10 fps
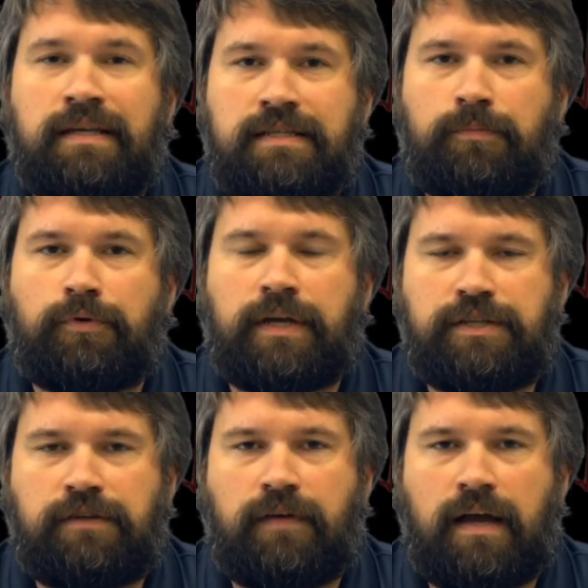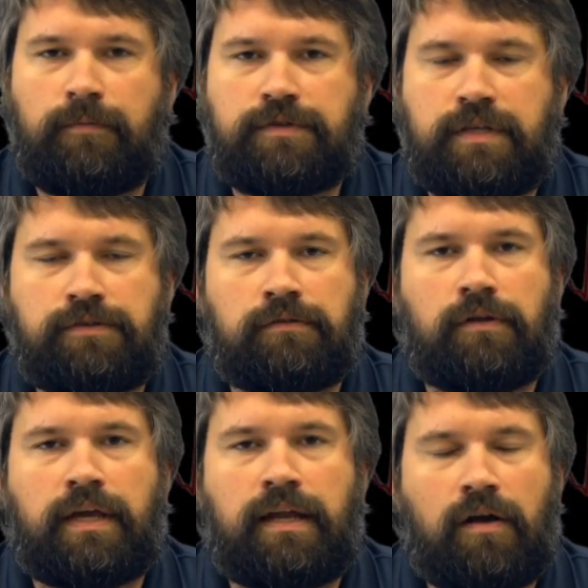is the Purkinje fibers. These are
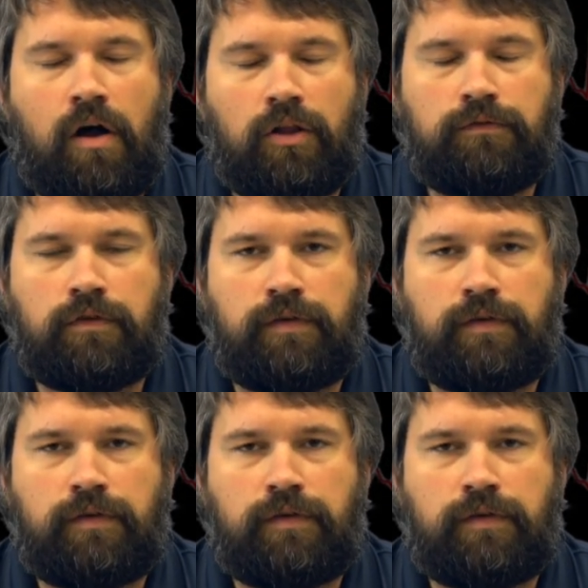located all over the